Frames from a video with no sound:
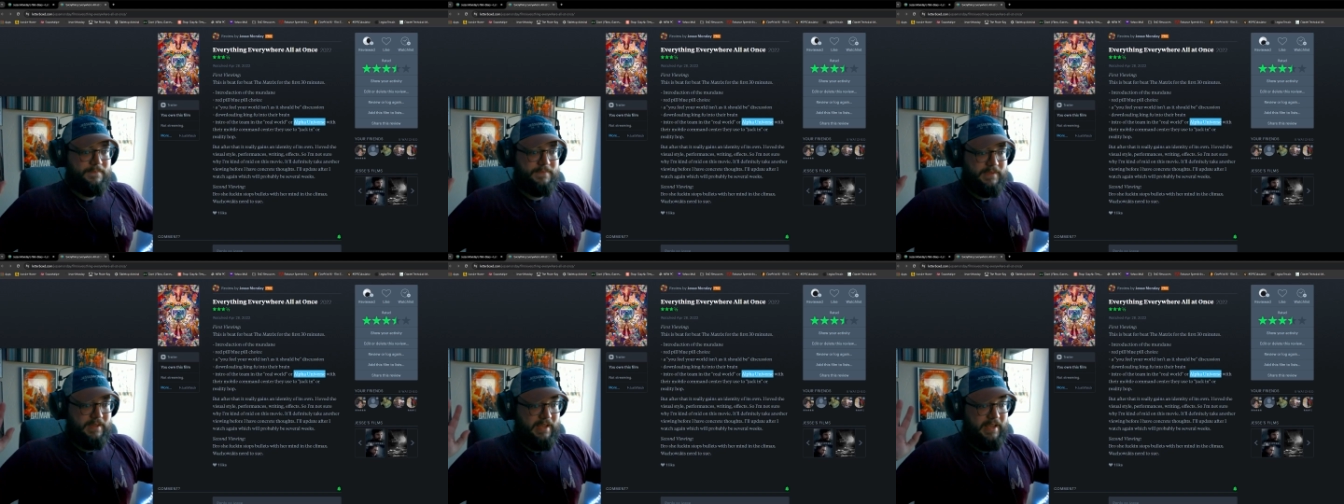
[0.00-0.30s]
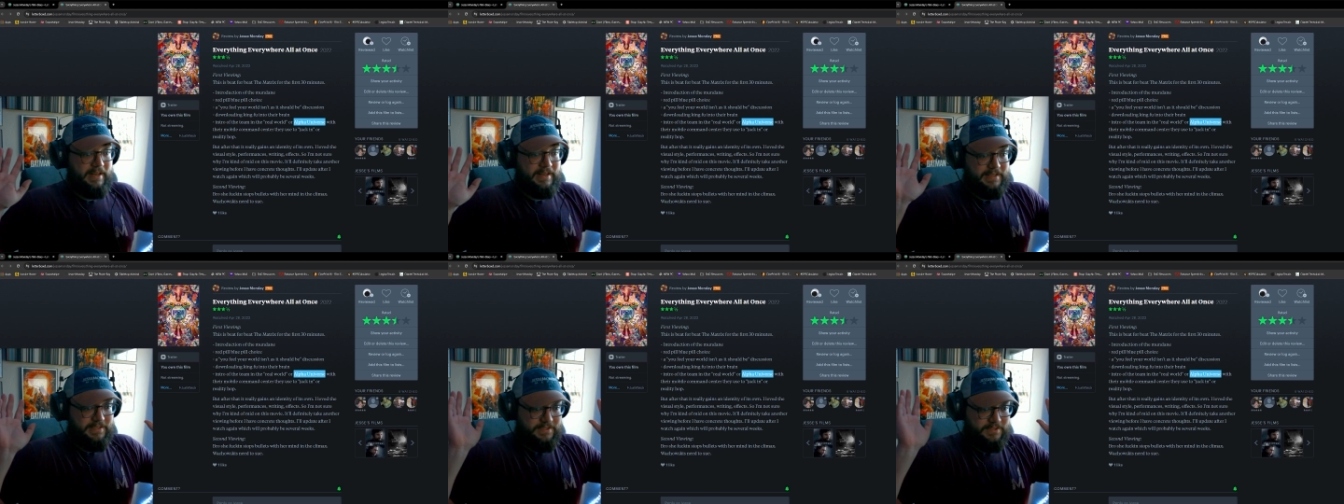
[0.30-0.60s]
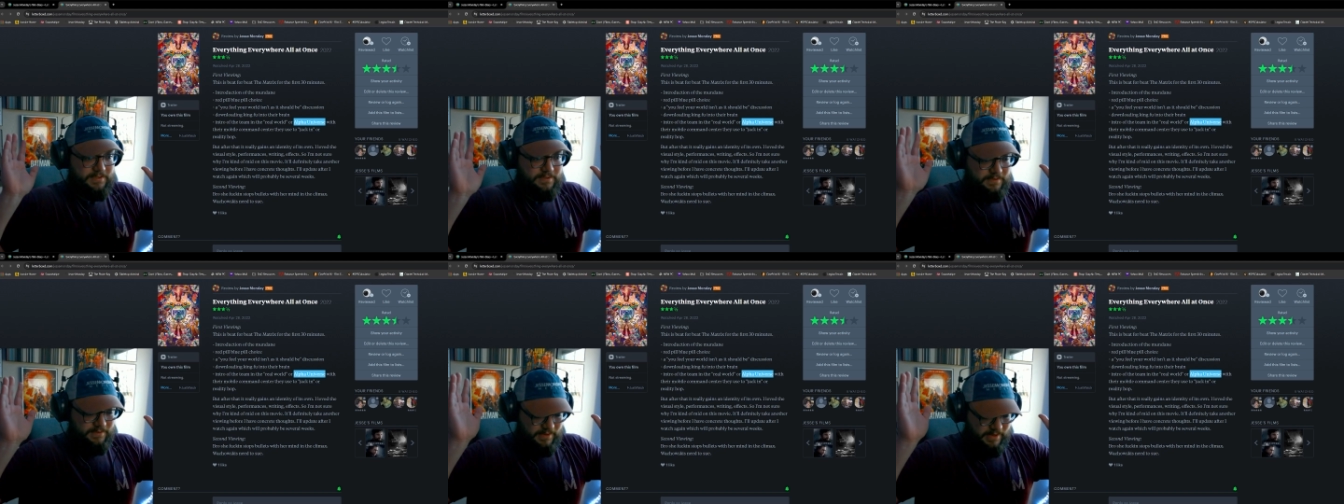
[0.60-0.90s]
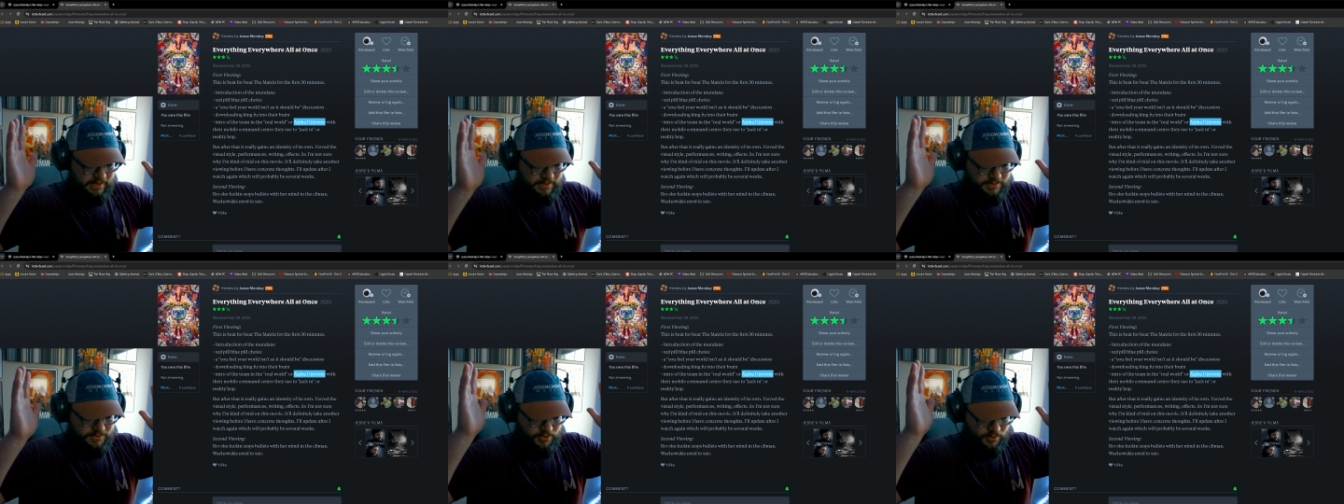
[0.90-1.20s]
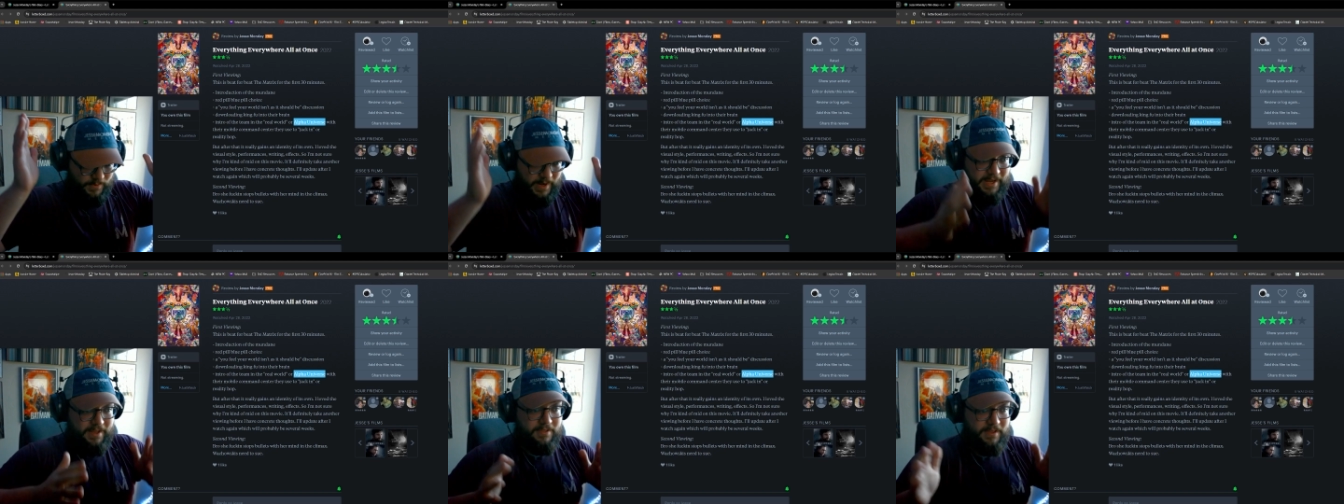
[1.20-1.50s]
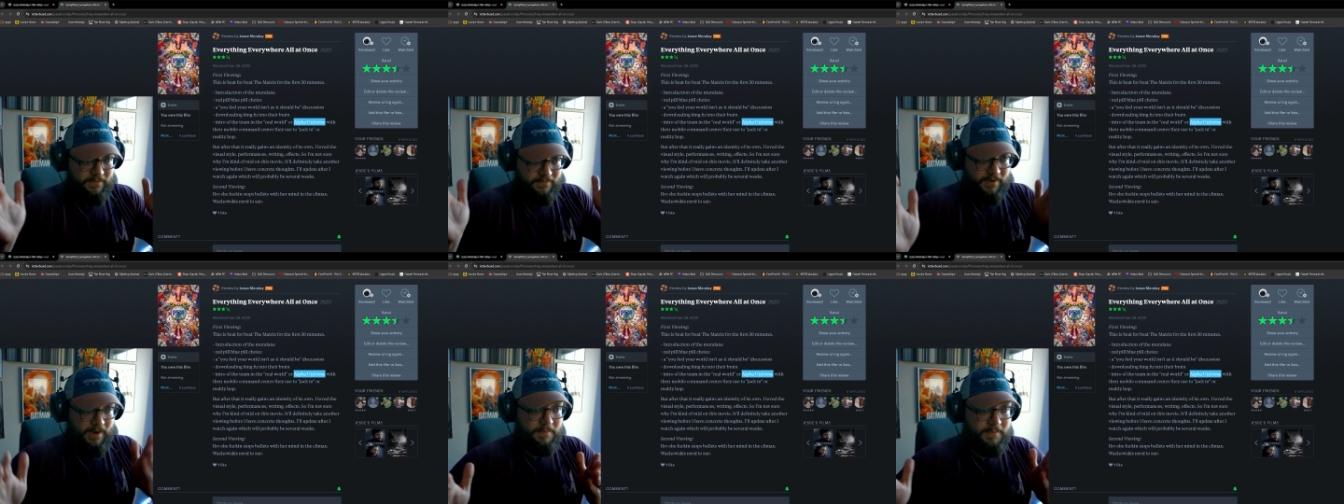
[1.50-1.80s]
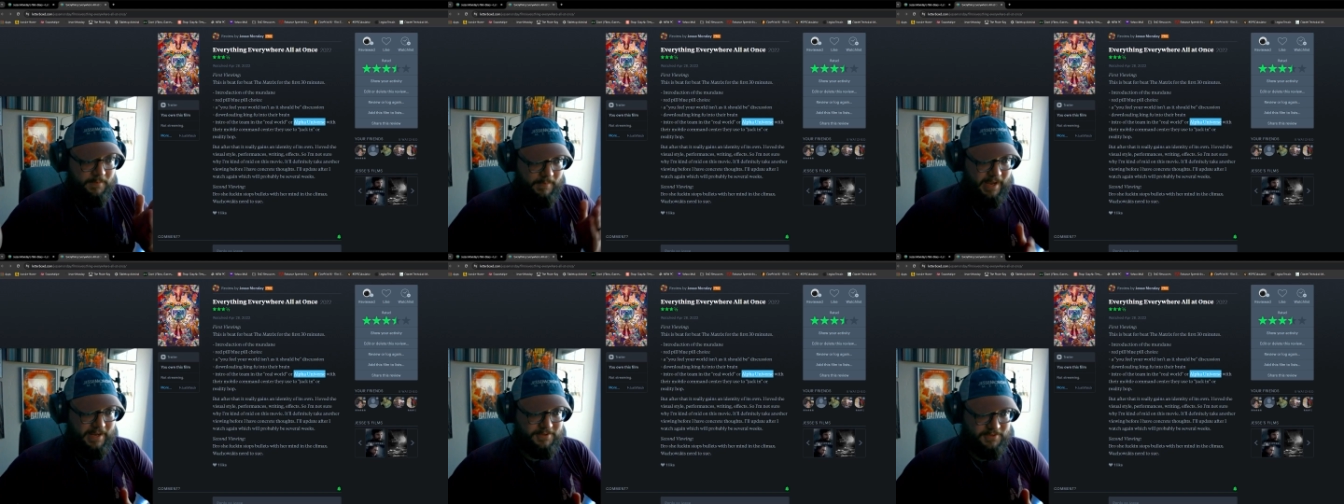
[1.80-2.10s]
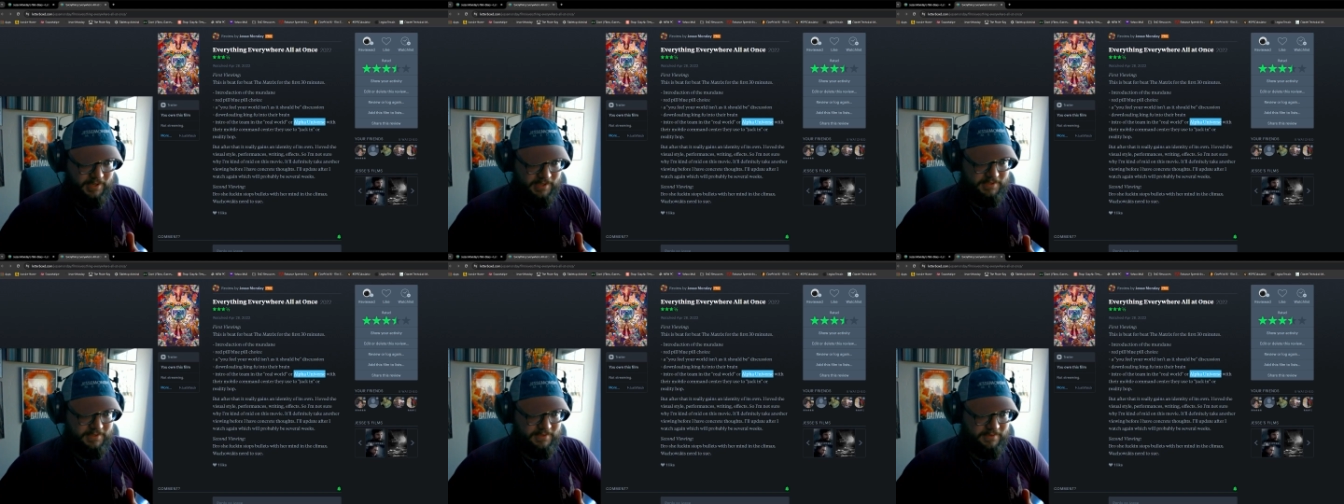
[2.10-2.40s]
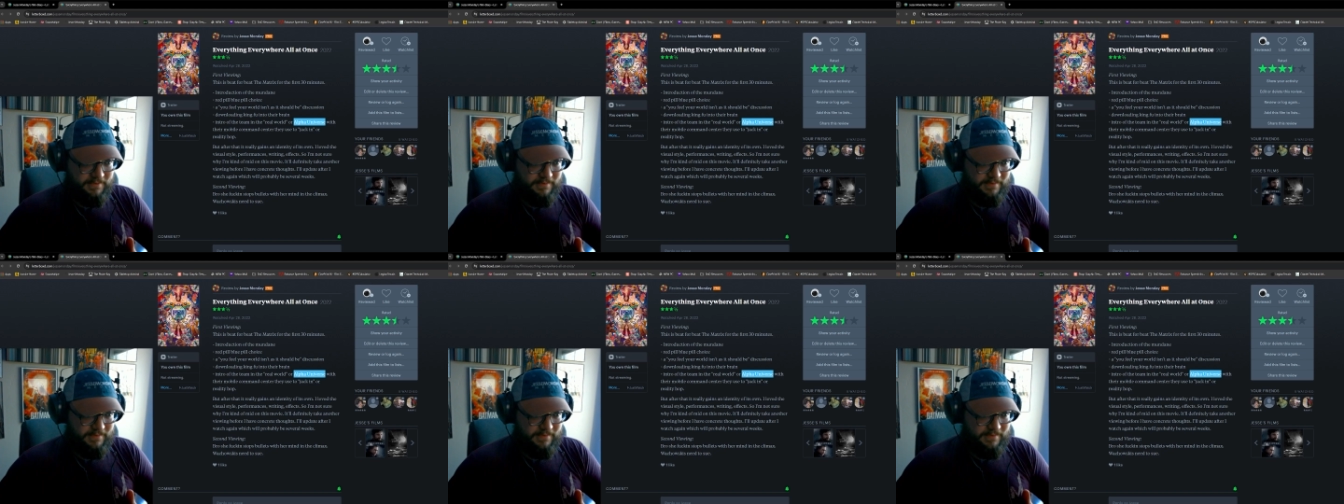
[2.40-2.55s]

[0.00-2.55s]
It is directly from The Matrix.